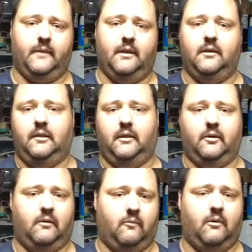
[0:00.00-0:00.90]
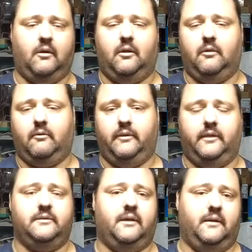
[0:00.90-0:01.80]
like on a wall or on the
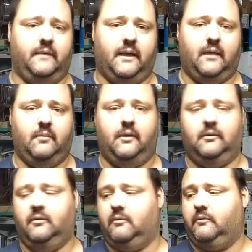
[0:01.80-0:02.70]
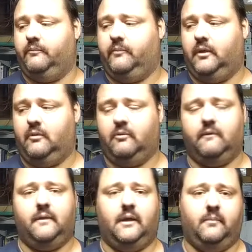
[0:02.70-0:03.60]
inside of a cabinet, or wherever
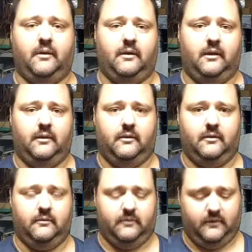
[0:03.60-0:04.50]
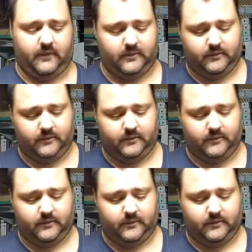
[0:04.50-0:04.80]
you happen to need the device.